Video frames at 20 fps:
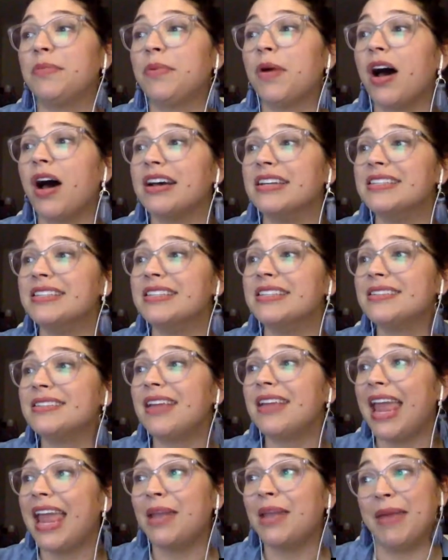paused
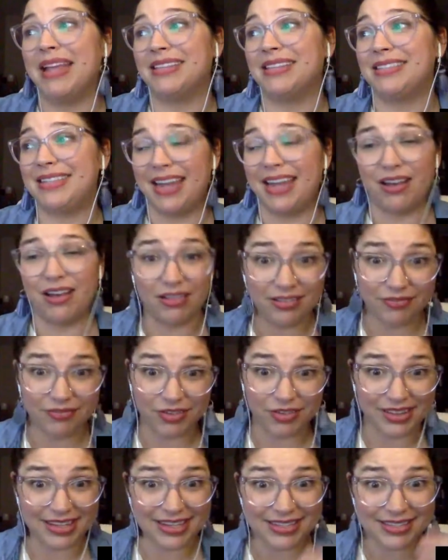Handmaid's Tale
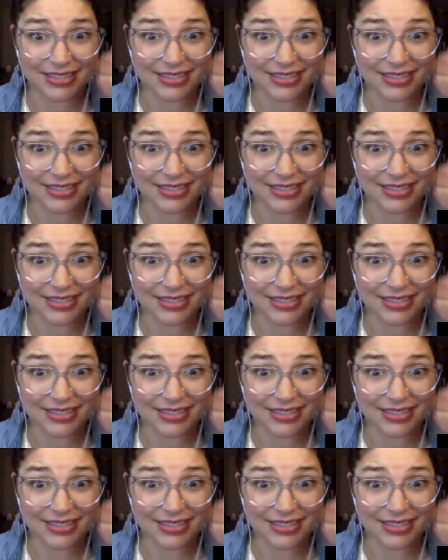for this.